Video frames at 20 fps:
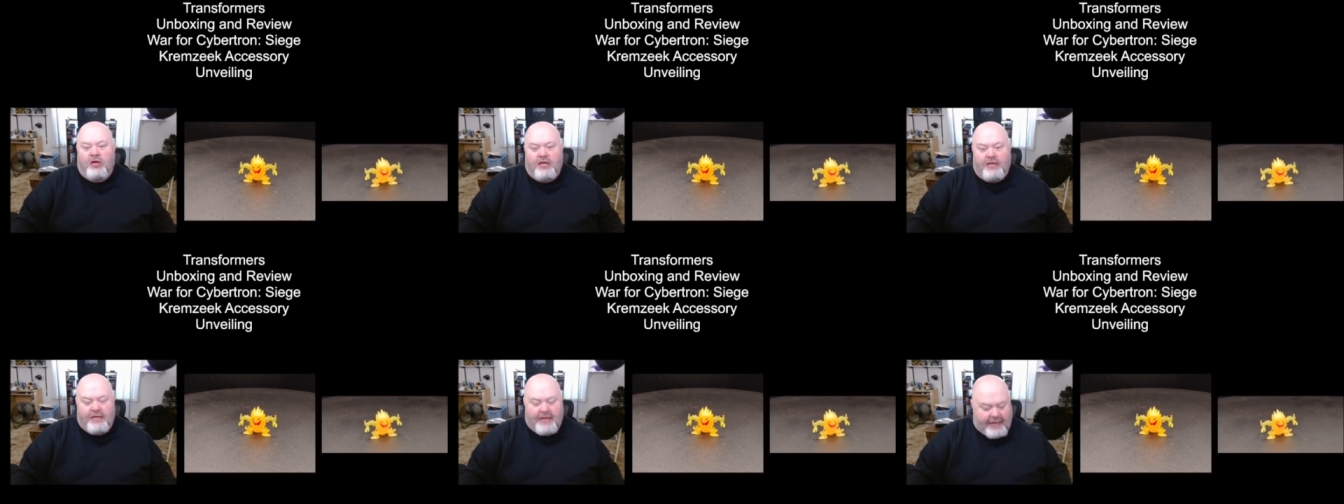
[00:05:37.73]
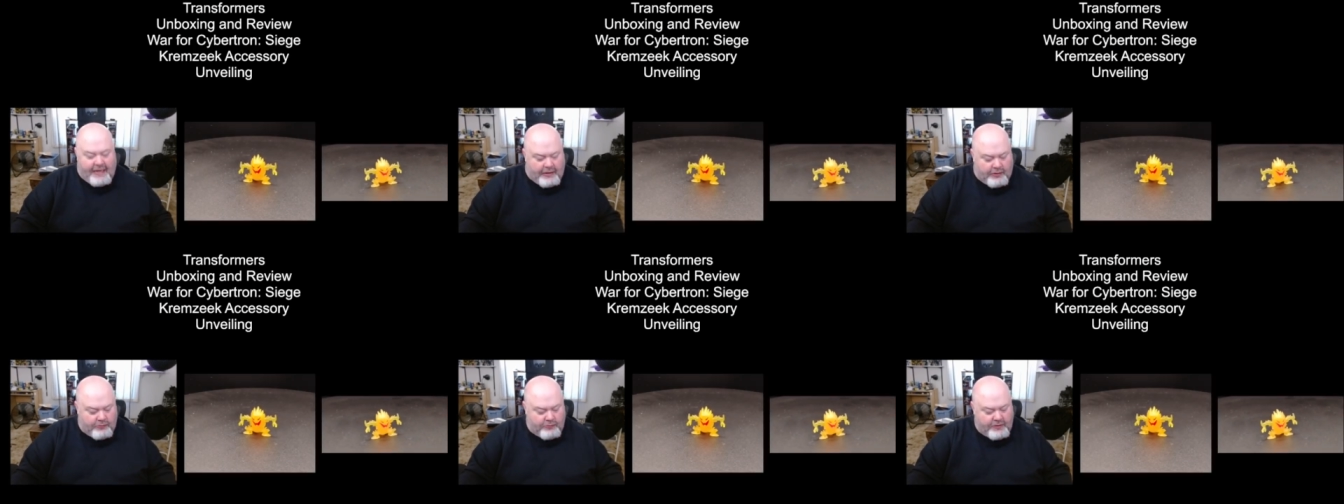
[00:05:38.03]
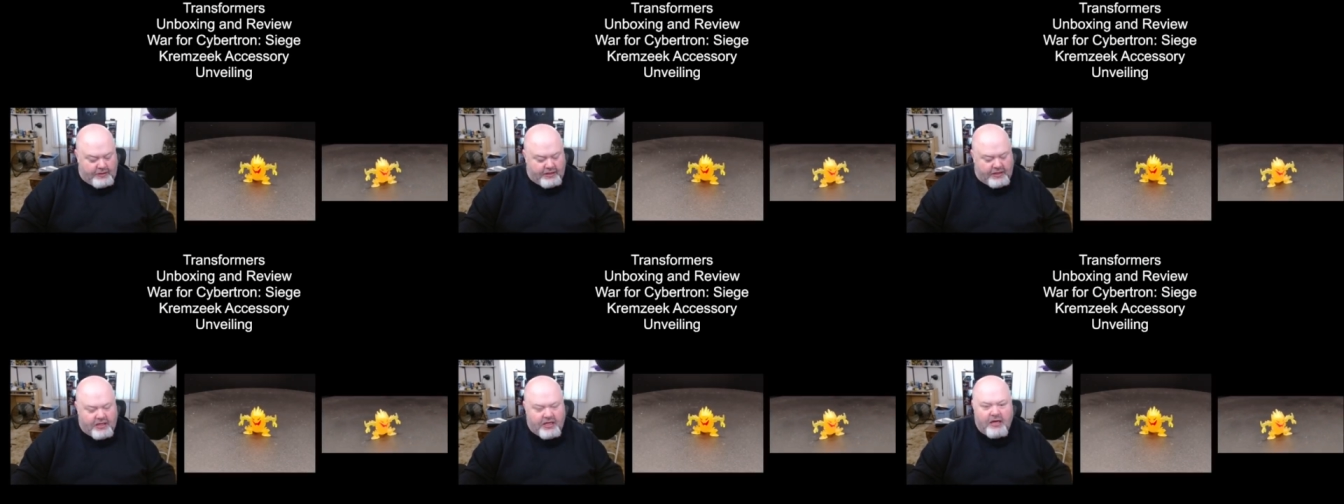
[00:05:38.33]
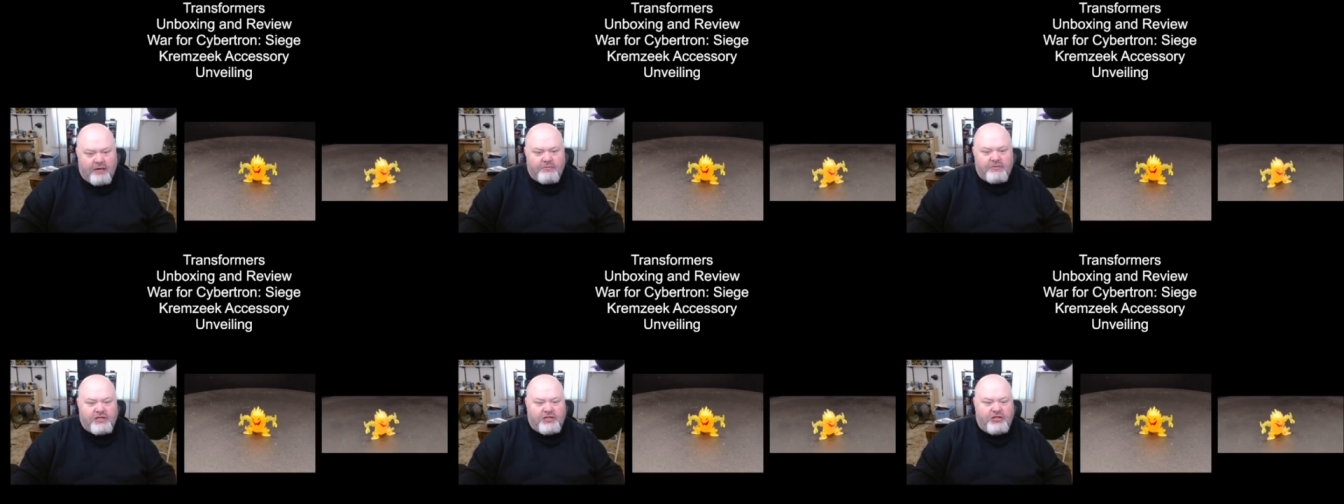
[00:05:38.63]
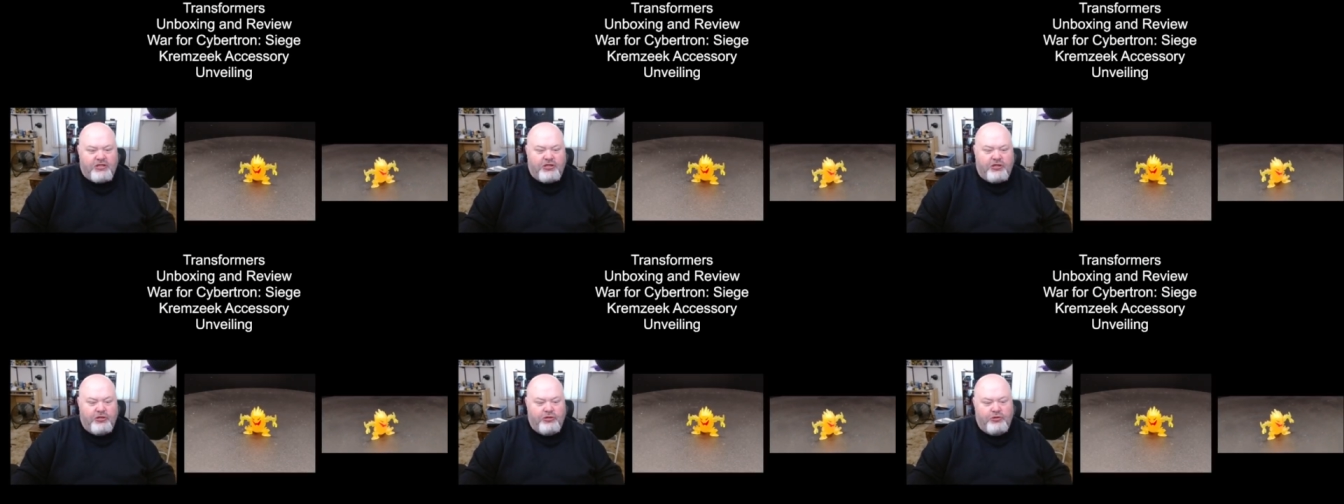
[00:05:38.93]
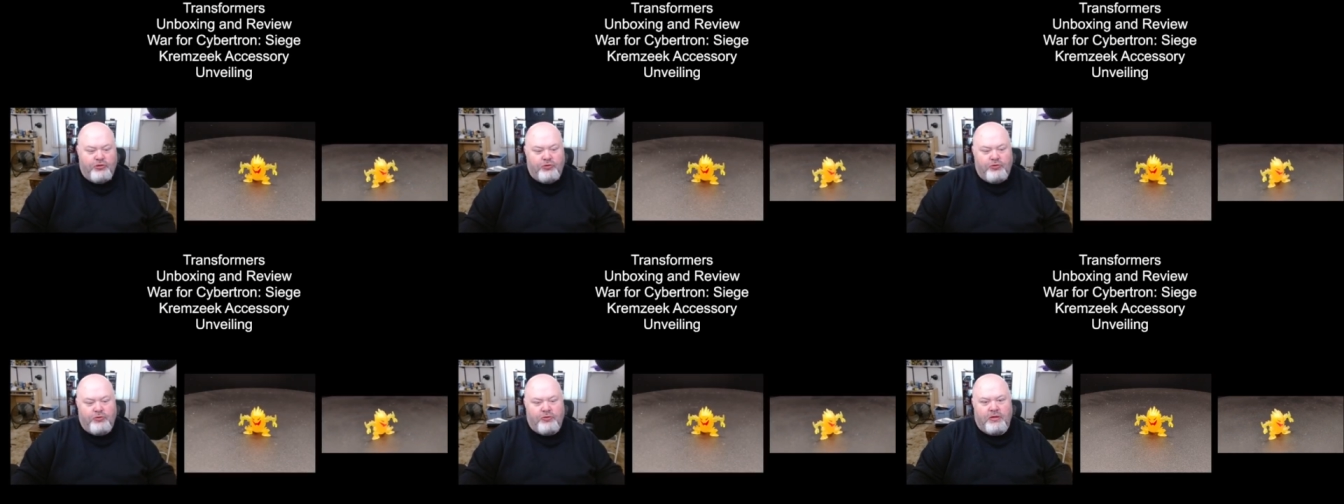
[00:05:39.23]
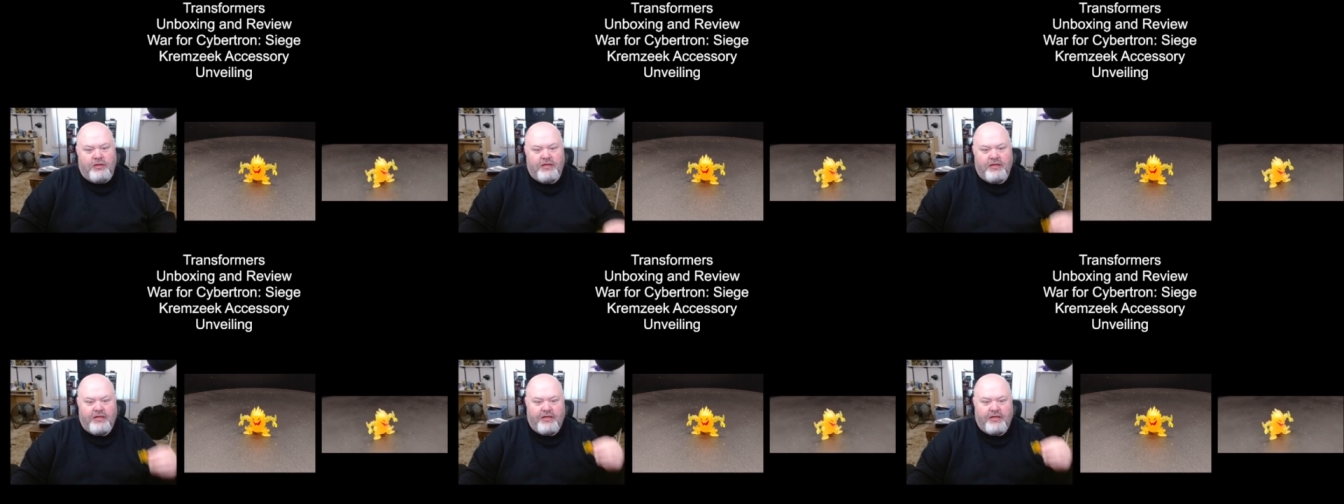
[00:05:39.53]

Now, when it comes to